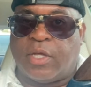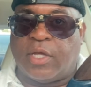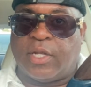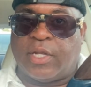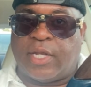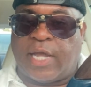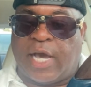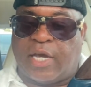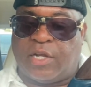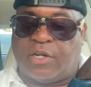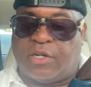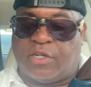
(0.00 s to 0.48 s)

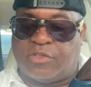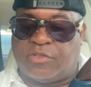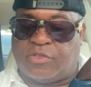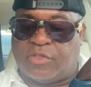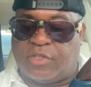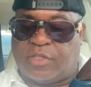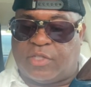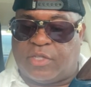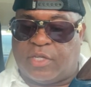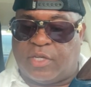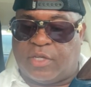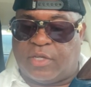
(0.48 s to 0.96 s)

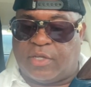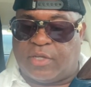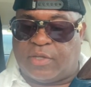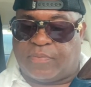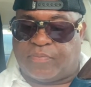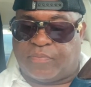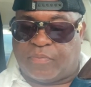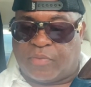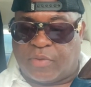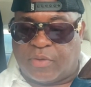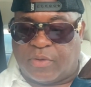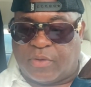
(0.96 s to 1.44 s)
900K.
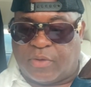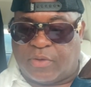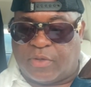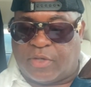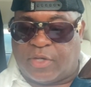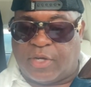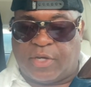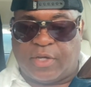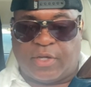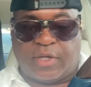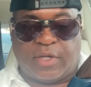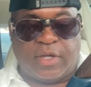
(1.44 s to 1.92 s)

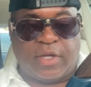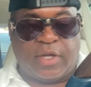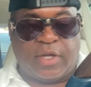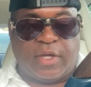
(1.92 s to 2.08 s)
Okay?